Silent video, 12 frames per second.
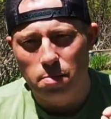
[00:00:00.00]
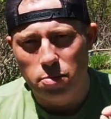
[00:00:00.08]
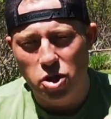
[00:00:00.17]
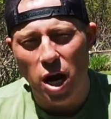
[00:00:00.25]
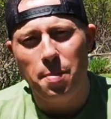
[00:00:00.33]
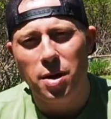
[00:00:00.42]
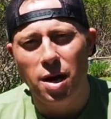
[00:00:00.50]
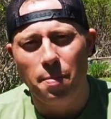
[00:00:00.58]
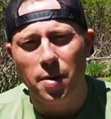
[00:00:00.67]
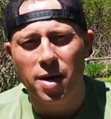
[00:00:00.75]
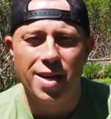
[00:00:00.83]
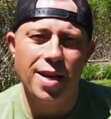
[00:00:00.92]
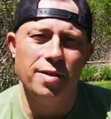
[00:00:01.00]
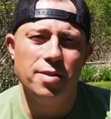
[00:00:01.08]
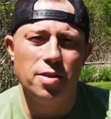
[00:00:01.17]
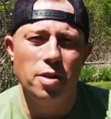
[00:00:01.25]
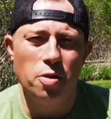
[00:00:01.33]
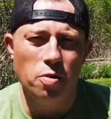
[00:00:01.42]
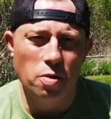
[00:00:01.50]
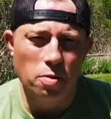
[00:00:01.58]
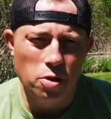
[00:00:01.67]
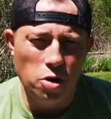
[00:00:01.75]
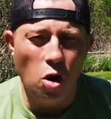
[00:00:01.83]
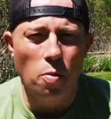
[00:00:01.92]
jamming up against your
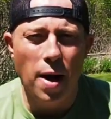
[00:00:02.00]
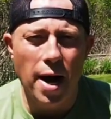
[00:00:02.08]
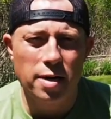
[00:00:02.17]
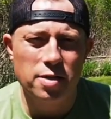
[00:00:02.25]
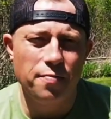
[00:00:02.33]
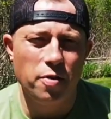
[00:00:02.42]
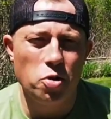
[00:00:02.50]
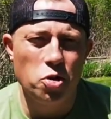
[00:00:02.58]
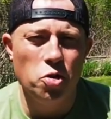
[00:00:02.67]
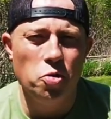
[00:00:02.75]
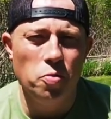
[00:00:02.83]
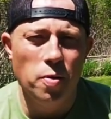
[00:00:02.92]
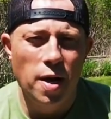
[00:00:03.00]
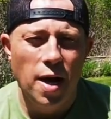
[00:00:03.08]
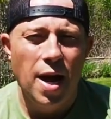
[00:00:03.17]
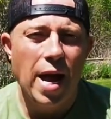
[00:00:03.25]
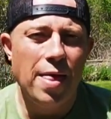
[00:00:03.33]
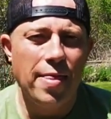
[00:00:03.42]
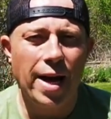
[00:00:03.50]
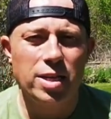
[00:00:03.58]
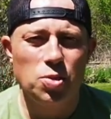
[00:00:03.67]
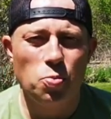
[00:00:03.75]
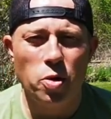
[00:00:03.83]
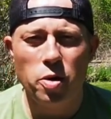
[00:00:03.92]
toe box of your shoe, and
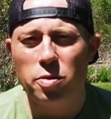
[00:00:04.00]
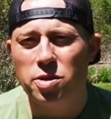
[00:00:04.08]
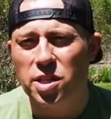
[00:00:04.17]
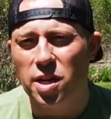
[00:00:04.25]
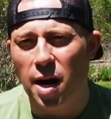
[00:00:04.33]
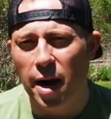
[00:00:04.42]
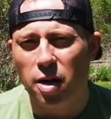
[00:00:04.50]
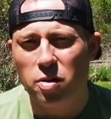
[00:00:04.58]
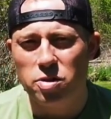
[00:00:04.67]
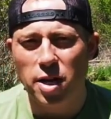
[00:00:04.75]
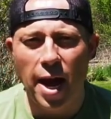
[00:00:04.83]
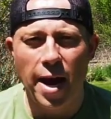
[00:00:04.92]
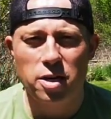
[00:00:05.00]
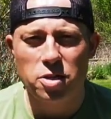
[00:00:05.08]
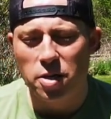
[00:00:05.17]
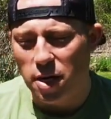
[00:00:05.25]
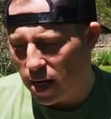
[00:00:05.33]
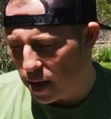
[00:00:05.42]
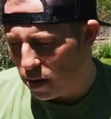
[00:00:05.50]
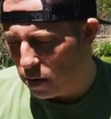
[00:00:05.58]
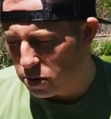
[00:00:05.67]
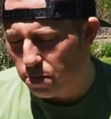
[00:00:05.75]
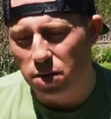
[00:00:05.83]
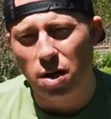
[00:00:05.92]
that's where you see hikers actually get
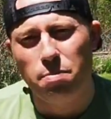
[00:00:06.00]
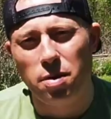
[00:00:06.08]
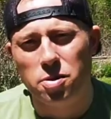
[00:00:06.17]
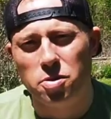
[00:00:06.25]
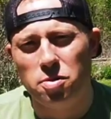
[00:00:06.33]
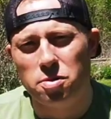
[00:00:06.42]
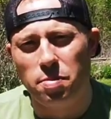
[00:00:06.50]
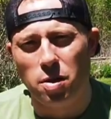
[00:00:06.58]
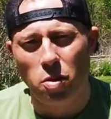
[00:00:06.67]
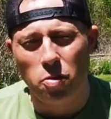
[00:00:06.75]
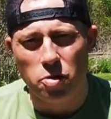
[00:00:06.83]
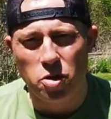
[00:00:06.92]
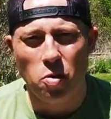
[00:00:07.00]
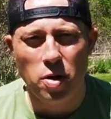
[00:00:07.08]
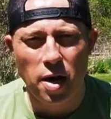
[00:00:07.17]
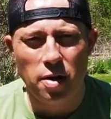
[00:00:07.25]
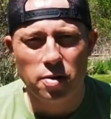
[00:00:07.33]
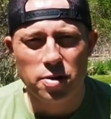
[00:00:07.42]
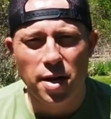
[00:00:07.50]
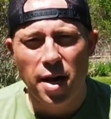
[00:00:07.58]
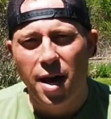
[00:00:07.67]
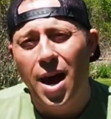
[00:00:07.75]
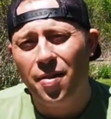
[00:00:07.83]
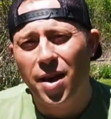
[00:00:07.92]
those blood blisters below their toenails,
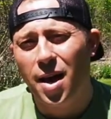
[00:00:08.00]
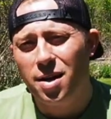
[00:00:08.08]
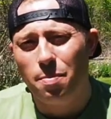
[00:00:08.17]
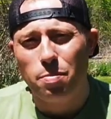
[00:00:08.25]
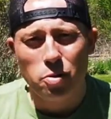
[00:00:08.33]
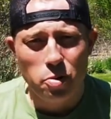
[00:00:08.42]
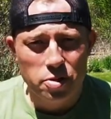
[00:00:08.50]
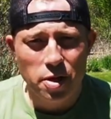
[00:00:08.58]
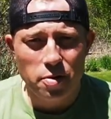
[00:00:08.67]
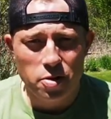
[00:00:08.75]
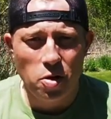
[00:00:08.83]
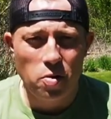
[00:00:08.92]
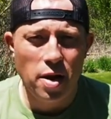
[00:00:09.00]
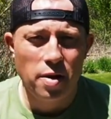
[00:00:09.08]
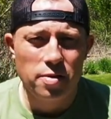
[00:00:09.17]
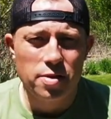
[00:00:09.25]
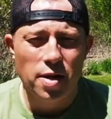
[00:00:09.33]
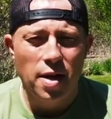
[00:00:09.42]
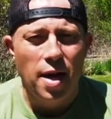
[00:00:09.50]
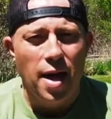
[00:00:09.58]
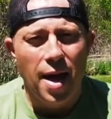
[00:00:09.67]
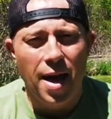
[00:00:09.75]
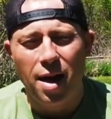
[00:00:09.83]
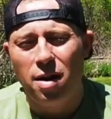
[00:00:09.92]
and they end up losing their toenails.
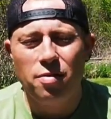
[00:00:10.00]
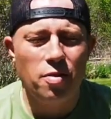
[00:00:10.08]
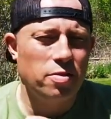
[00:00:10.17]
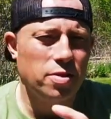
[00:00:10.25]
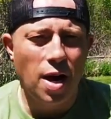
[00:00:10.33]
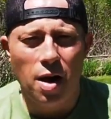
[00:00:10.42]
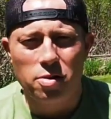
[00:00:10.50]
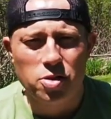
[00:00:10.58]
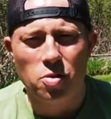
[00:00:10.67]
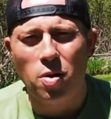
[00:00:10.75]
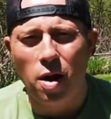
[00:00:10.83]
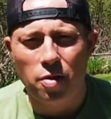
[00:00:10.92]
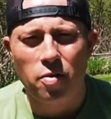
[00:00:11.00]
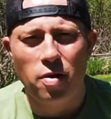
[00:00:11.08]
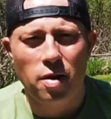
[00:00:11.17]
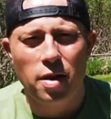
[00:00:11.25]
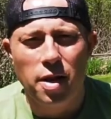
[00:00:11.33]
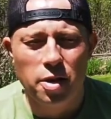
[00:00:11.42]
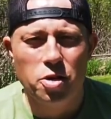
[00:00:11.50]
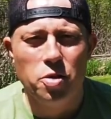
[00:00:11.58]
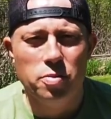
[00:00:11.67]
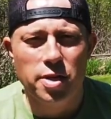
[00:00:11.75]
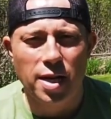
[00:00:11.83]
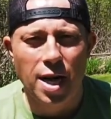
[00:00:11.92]
And there's also other
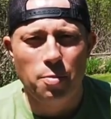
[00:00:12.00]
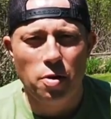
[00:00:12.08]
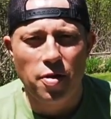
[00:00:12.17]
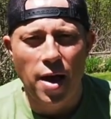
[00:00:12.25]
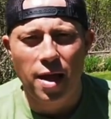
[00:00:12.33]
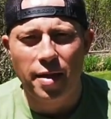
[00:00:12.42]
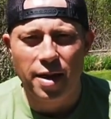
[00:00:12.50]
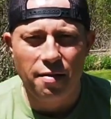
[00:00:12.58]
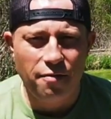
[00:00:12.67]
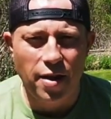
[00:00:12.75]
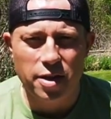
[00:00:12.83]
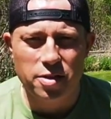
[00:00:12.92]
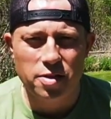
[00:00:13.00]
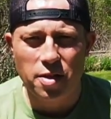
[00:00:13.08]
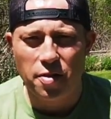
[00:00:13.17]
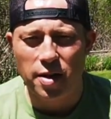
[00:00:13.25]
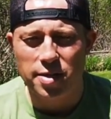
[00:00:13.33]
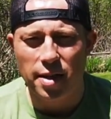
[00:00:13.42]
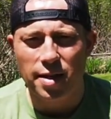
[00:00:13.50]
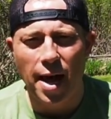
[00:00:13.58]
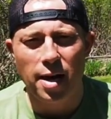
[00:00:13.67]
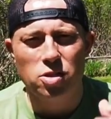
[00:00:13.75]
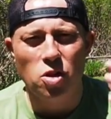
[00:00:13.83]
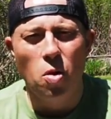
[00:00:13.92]
issues that come with that, like infections and things like
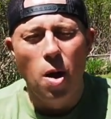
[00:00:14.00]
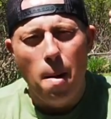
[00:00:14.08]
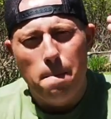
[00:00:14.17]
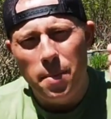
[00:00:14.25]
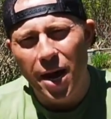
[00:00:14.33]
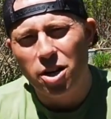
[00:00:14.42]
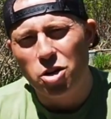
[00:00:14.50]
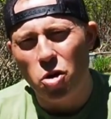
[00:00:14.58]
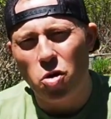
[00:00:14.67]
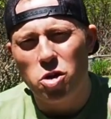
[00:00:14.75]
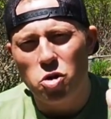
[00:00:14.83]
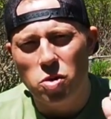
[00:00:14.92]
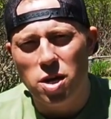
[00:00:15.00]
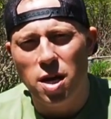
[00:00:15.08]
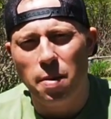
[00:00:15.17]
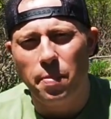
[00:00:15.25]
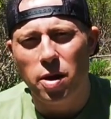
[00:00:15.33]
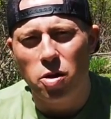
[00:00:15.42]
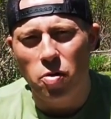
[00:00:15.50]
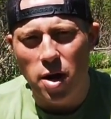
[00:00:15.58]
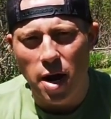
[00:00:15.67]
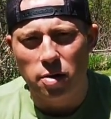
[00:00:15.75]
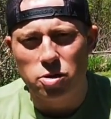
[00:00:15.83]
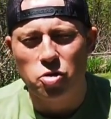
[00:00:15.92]
that. So make sure you keep your
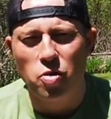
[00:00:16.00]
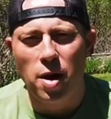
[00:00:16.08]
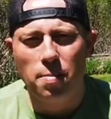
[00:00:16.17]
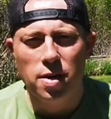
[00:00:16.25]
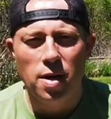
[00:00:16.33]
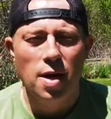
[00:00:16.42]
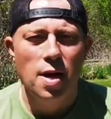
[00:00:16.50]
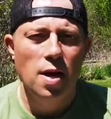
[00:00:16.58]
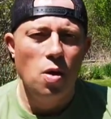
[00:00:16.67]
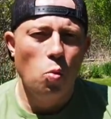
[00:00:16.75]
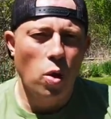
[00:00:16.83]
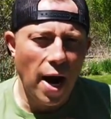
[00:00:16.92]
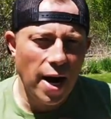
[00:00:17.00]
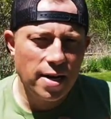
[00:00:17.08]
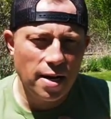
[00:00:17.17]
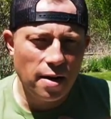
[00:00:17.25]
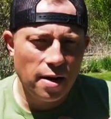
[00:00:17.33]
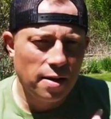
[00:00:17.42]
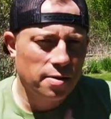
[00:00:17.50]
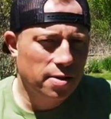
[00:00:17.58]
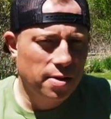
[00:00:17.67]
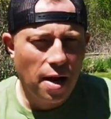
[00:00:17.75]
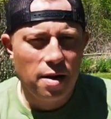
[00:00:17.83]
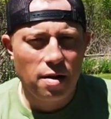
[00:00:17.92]
nails trimmed. What I did,
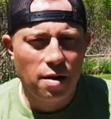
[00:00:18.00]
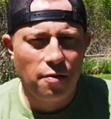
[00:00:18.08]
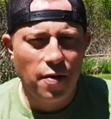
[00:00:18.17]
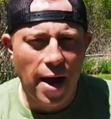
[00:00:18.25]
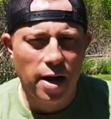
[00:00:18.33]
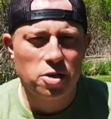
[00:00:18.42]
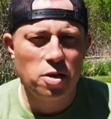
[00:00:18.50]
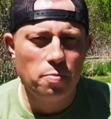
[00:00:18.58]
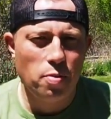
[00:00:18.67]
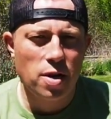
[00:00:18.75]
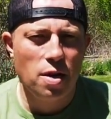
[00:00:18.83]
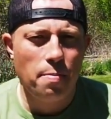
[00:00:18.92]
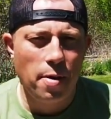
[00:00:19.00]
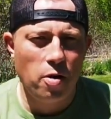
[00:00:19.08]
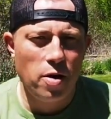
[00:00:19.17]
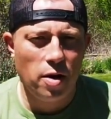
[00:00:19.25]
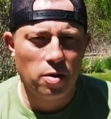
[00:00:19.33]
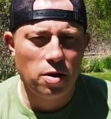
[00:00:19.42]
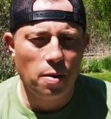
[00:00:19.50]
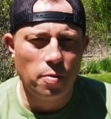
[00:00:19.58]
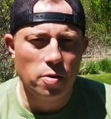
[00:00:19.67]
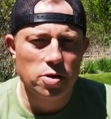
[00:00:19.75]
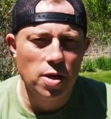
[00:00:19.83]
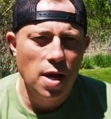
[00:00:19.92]
instead of actually bringing a pair of nail
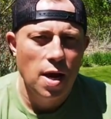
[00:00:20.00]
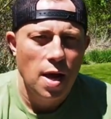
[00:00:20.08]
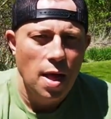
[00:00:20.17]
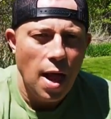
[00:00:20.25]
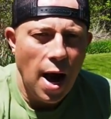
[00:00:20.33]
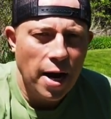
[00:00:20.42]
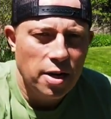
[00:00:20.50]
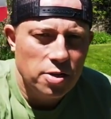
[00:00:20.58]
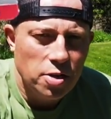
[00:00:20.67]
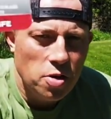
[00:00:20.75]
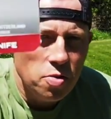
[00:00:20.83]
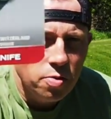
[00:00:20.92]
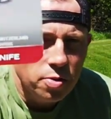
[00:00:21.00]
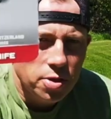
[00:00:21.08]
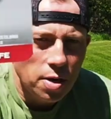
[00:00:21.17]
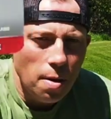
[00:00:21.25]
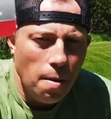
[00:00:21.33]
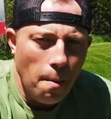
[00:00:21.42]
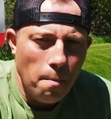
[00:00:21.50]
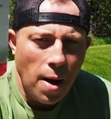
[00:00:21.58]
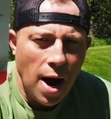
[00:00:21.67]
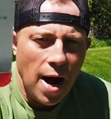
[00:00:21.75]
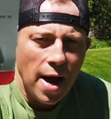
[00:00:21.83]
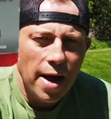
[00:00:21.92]
clippers, I just used
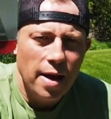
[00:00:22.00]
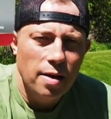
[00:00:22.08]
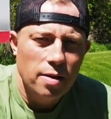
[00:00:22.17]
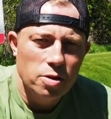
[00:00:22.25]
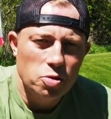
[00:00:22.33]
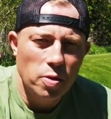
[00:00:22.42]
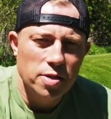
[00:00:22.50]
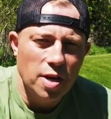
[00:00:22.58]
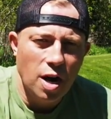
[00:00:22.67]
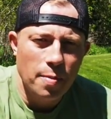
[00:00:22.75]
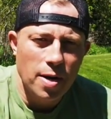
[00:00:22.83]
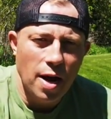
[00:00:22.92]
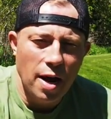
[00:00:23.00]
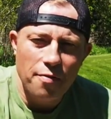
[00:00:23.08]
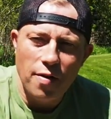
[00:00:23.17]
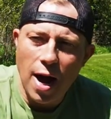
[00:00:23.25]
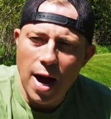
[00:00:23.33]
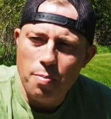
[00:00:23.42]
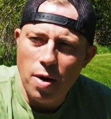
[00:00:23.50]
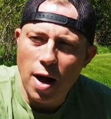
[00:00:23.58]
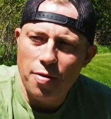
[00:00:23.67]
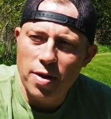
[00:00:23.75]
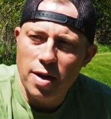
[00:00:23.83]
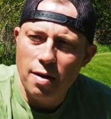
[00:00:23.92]
my Swiss Army knife. I
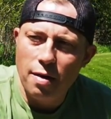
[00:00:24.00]
brought the